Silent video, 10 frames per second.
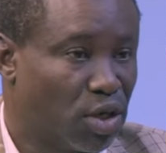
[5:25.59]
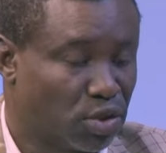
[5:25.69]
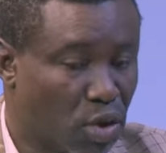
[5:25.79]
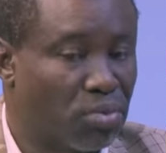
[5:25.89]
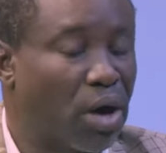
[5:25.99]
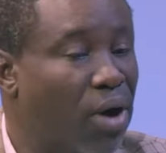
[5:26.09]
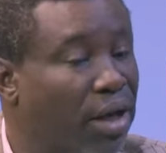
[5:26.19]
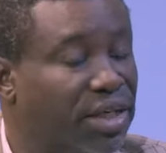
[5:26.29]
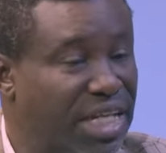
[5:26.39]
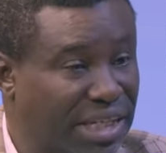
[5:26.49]
Number
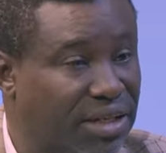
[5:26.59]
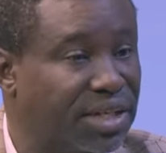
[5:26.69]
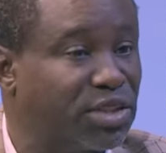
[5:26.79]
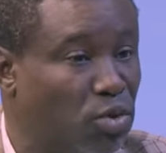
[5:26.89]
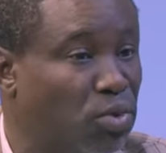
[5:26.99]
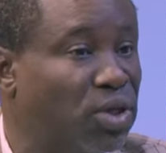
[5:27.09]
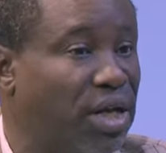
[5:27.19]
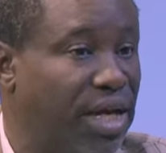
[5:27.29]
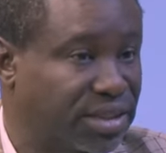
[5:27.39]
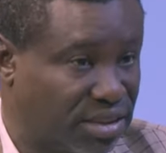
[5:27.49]
one, increased
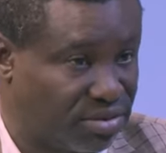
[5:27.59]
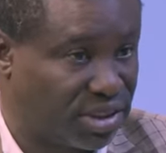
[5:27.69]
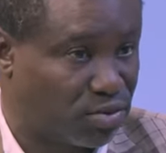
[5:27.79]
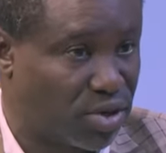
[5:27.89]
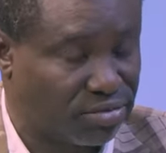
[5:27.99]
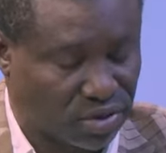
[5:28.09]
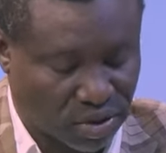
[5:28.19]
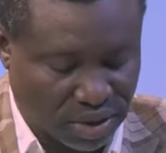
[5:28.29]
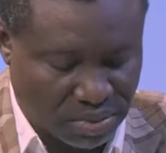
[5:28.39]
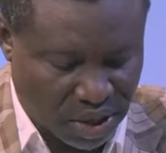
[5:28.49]
hormonal activity. We have
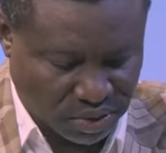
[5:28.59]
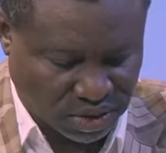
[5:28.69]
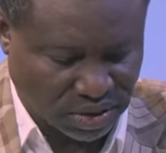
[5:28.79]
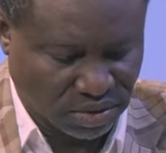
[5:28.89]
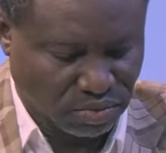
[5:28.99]
talked about it.